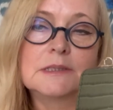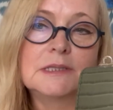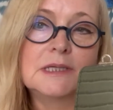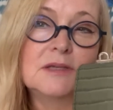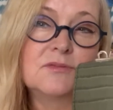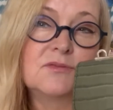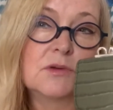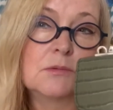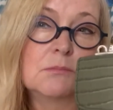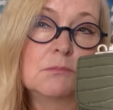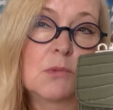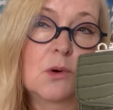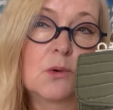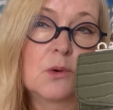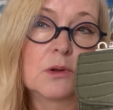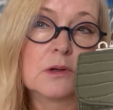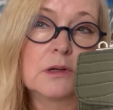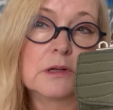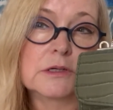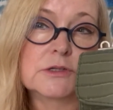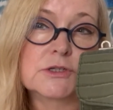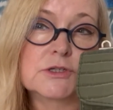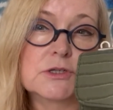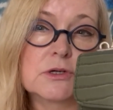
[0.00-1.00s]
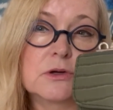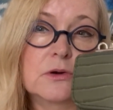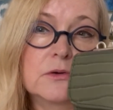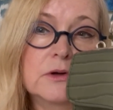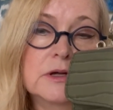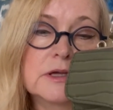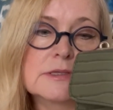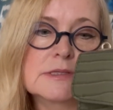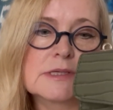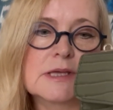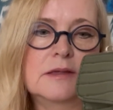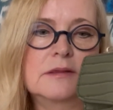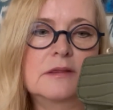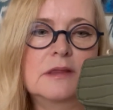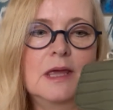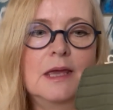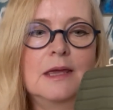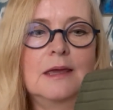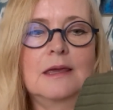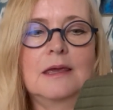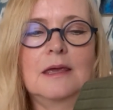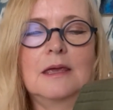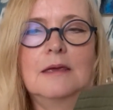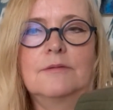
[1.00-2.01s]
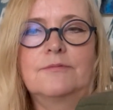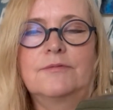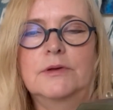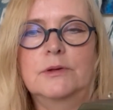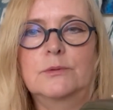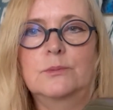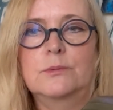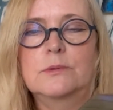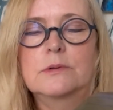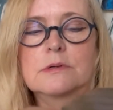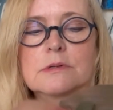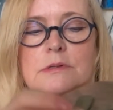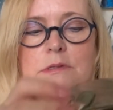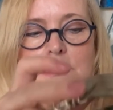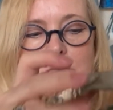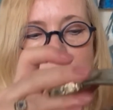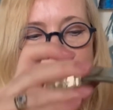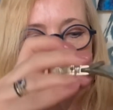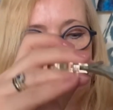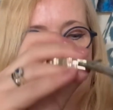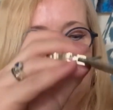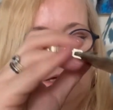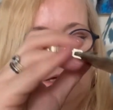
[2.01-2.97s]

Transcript: even more luxurious, I think, if it was